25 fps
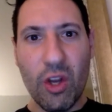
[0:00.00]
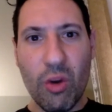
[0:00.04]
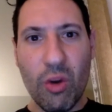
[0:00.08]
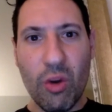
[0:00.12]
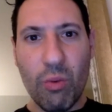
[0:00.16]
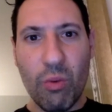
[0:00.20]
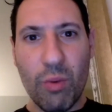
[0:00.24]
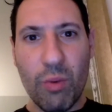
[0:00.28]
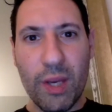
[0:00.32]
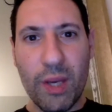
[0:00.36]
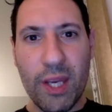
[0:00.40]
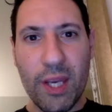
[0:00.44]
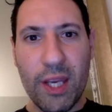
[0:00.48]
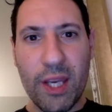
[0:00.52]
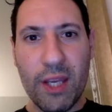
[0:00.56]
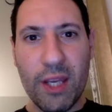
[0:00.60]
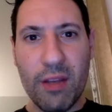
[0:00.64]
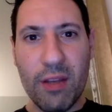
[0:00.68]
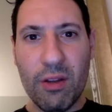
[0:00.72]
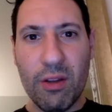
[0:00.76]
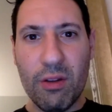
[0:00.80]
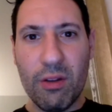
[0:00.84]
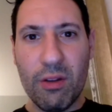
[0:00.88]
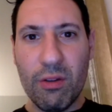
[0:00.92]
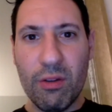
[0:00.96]

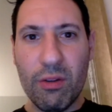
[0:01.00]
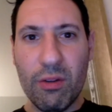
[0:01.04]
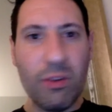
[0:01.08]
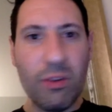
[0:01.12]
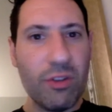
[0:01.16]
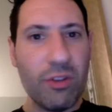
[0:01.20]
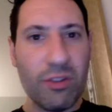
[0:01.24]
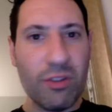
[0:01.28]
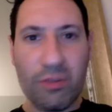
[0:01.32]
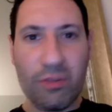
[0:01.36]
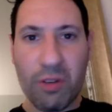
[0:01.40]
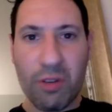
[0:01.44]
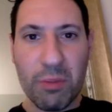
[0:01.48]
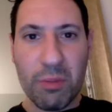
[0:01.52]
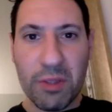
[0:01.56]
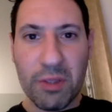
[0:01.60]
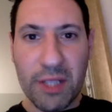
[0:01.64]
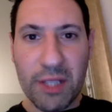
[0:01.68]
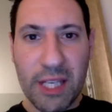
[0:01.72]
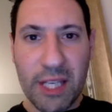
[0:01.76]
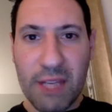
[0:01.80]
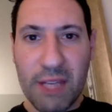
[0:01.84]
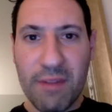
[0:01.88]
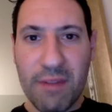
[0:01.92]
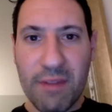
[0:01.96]
we just sort of
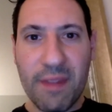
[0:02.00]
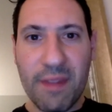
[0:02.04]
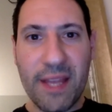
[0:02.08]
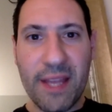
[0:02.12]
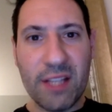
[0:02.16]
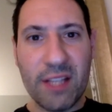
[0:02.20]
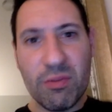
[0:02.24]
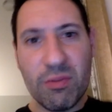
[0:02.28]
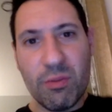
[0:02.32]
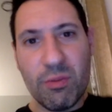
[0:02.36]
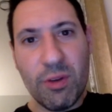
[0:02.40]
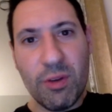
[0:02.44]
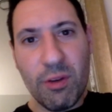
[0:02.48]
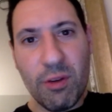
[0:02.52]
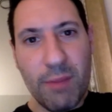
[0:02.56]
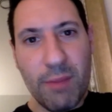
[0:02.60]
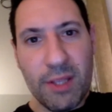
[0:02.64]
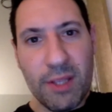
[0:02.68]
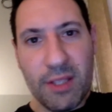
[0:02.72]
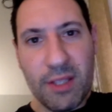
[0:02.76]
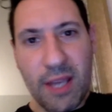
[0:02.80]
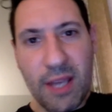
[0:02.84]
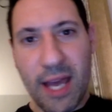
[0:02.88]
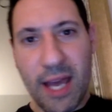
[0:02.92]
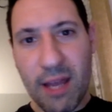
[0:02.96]
believe that that's what we were meant
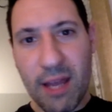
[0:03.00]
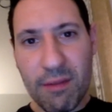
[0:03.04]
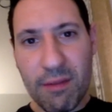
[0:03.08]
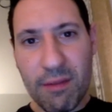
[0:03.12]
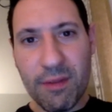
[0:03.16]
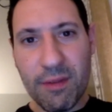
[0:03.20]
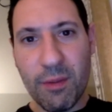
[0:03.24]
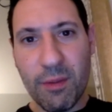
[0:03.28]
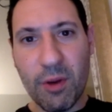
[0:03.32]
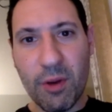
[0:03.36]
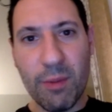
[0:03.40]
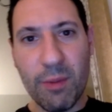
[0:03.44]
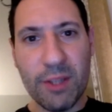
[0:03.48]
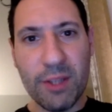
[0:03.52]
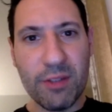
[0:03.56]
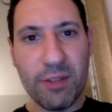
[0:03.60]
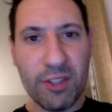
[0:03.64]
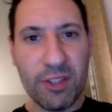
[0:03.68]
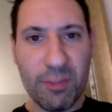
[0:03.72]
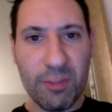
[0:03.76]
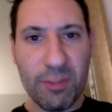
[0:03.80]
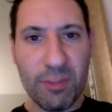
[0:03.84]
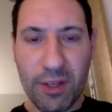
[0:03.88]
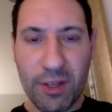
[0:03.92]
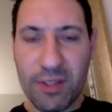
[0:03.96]
to have, that we were meant to
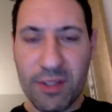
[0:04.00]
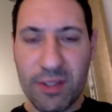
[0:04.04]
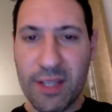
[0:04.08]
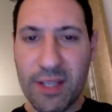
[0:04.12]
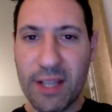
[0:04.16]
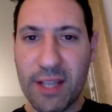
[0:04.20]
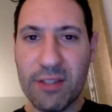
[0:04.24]
experience that.